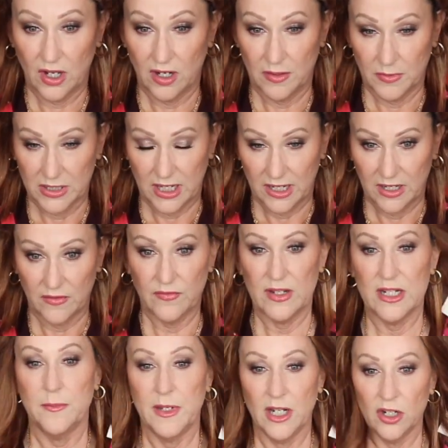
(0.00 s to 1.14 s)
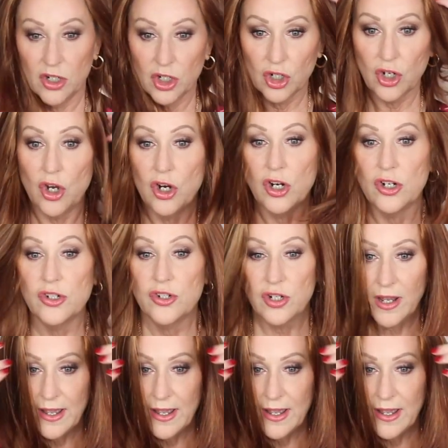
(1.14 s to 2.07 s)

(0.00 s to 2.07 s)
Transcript: of all, I'm going to tell you it fits me a little large.